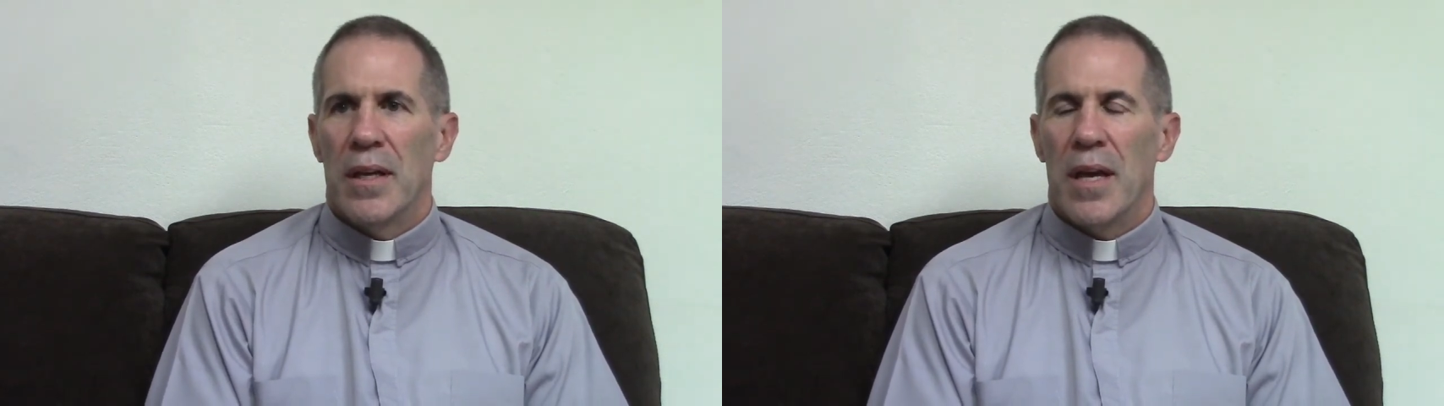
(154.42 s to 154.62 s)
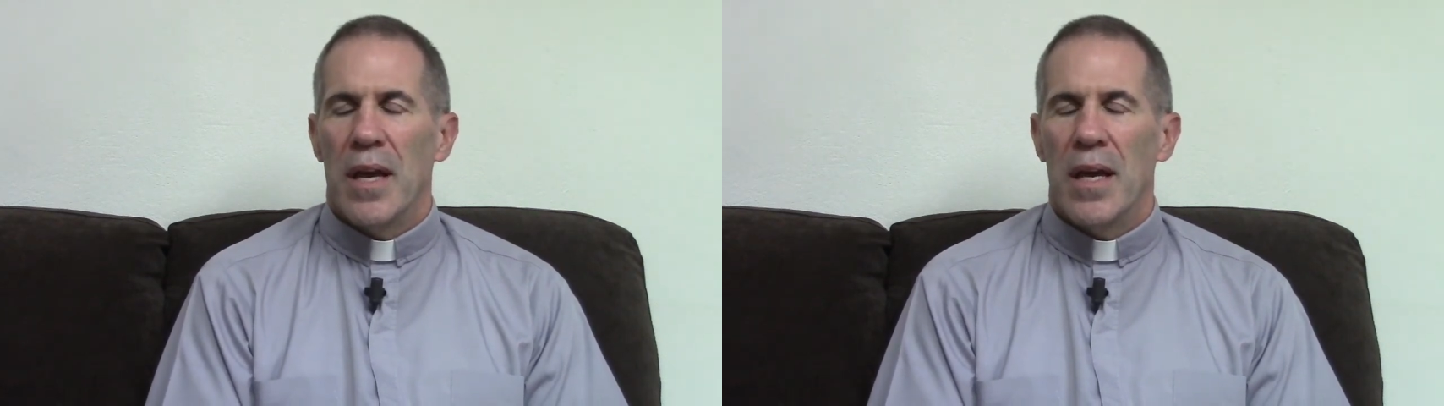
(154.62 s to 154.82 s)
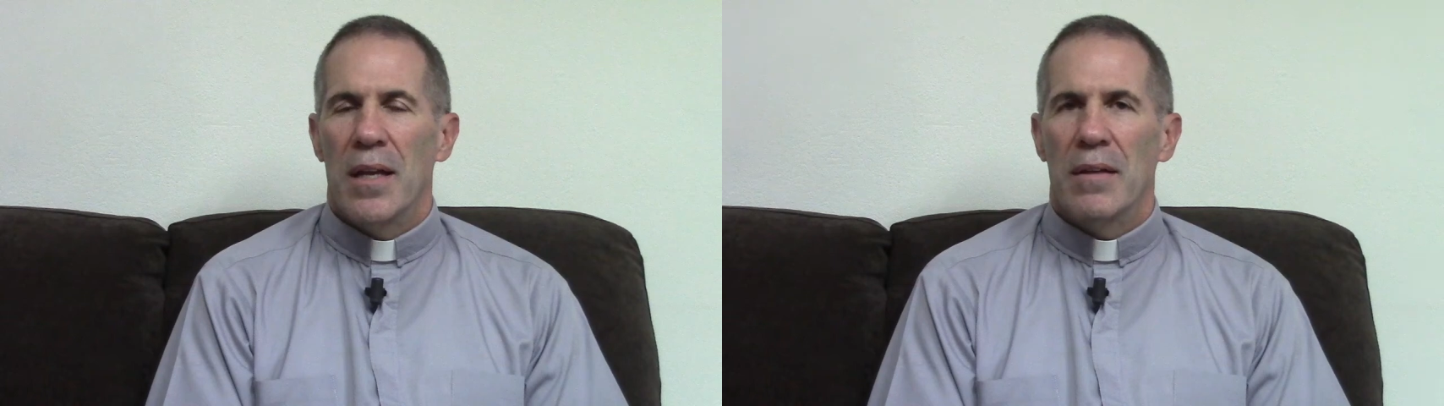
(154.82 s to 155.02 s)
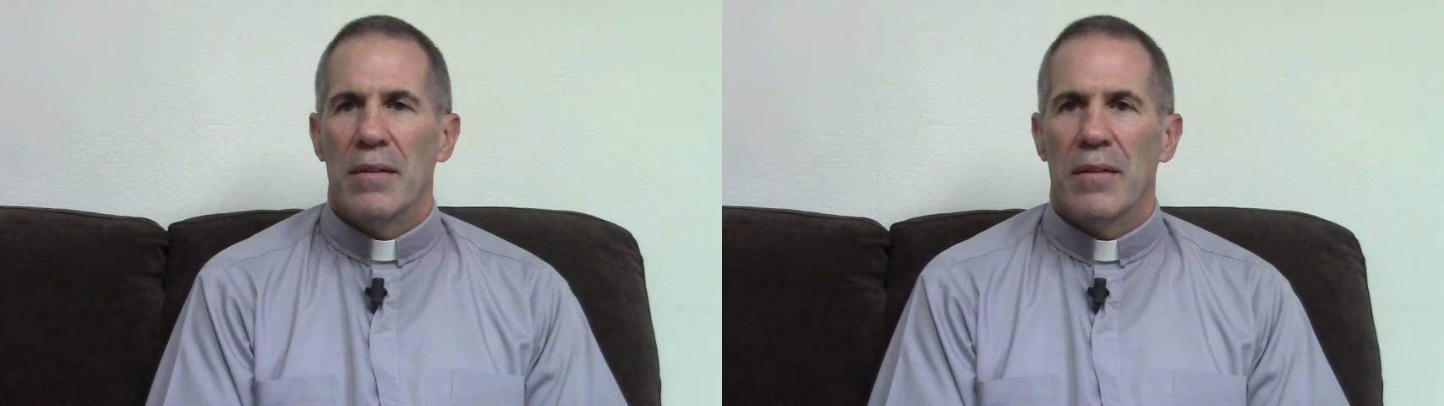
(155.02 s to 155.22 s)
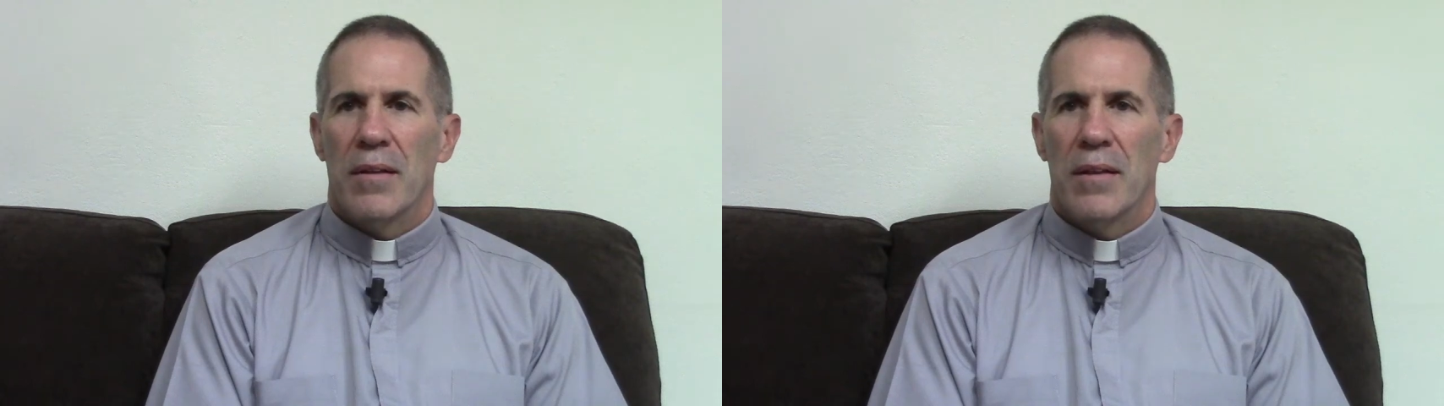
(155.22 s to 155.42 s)
And
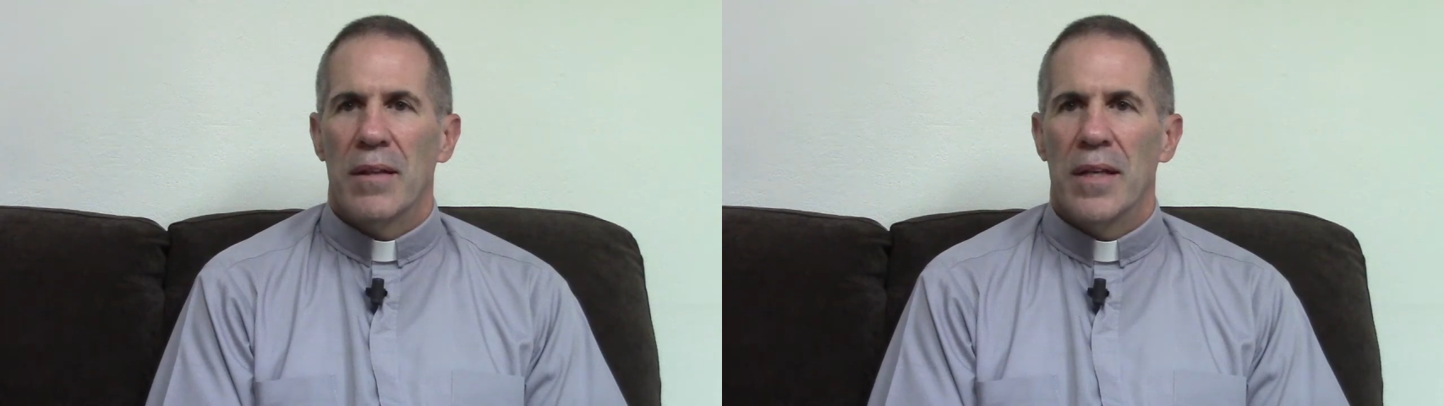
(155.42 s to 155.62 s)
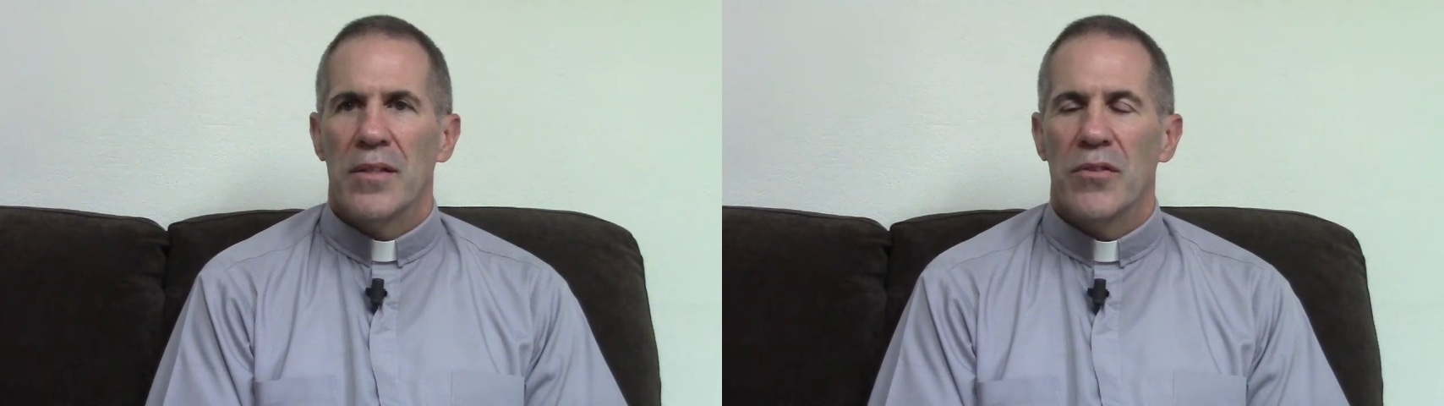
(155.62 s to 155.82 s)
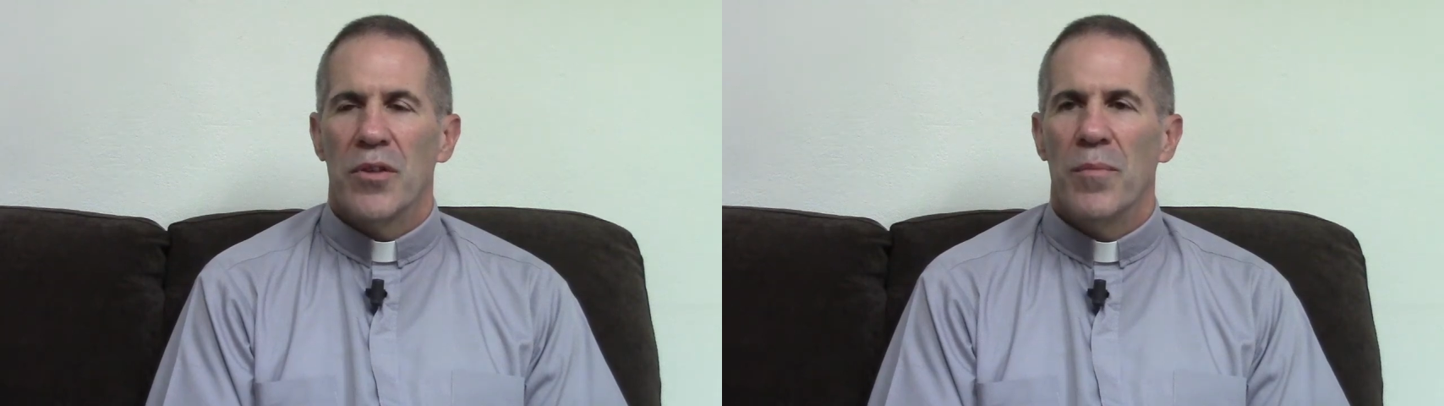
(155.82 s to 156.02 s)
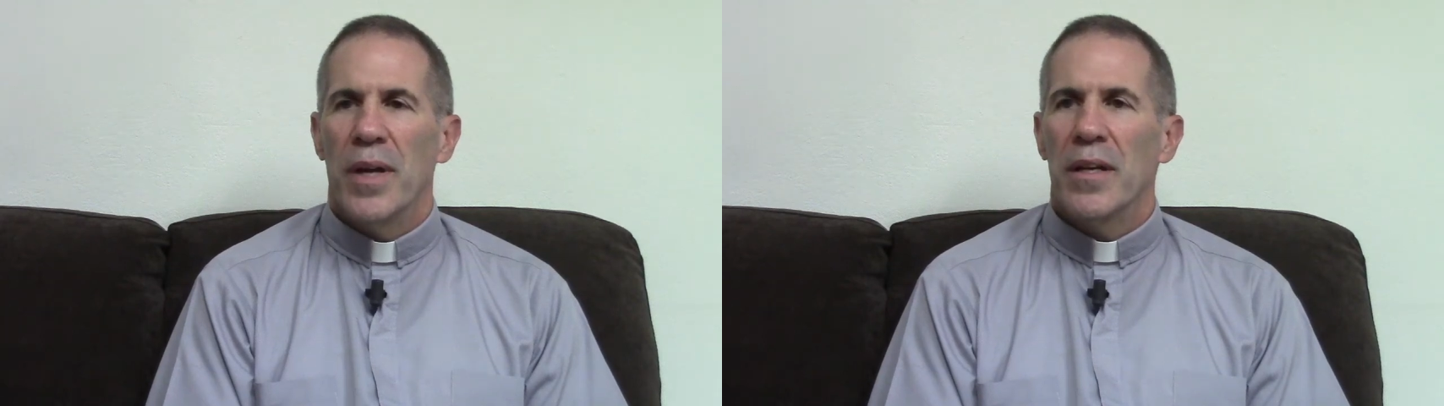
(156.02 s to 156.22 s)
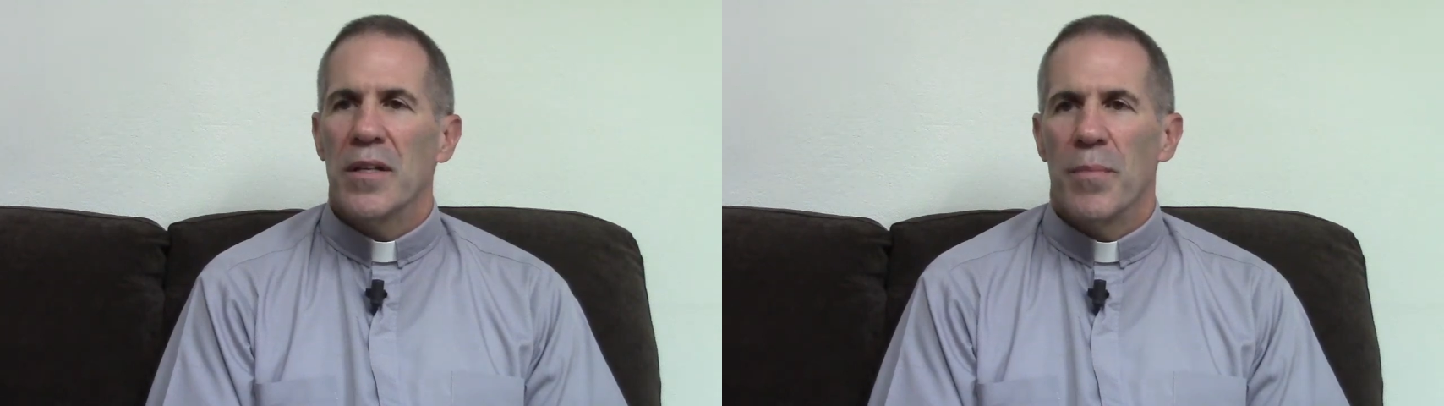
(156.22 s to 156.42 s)
that's a
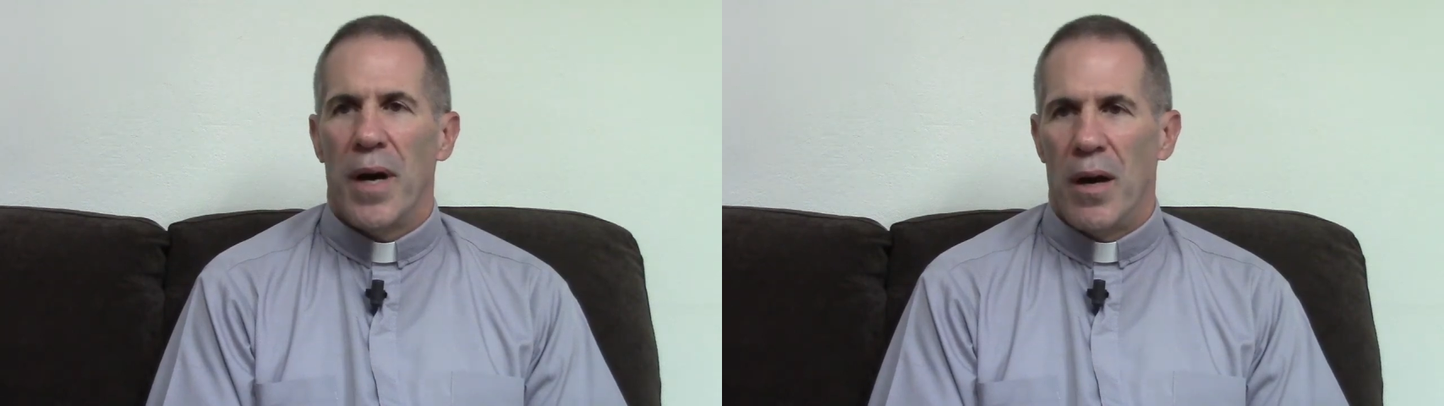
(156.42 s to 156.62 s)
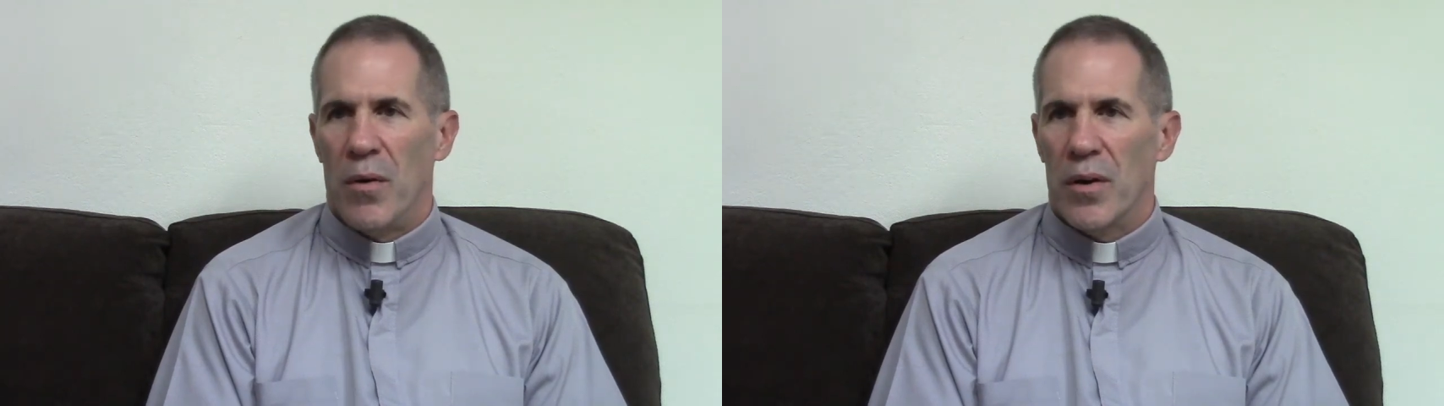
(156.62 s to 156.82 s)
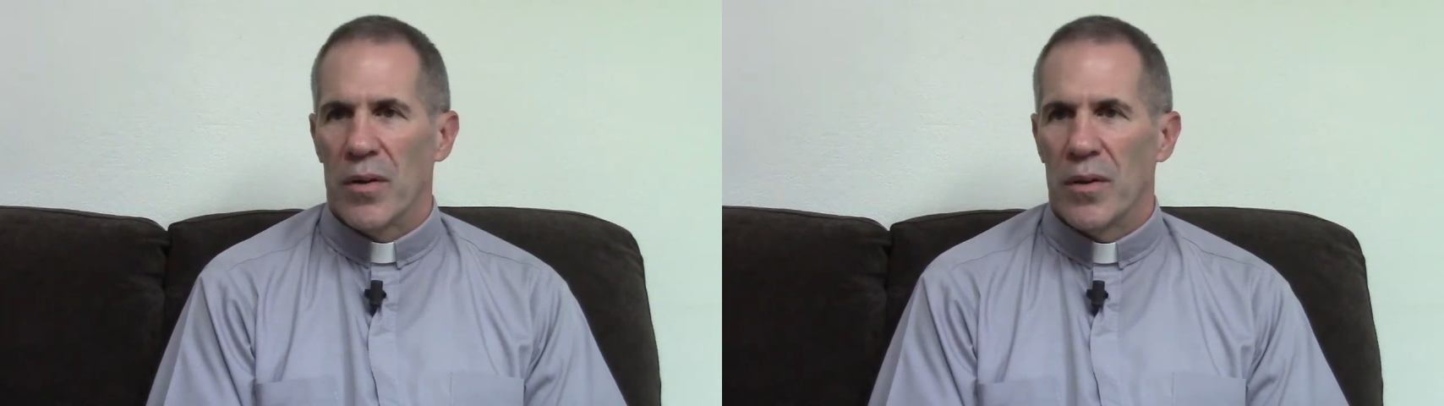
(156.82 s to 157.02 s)
tremendous power,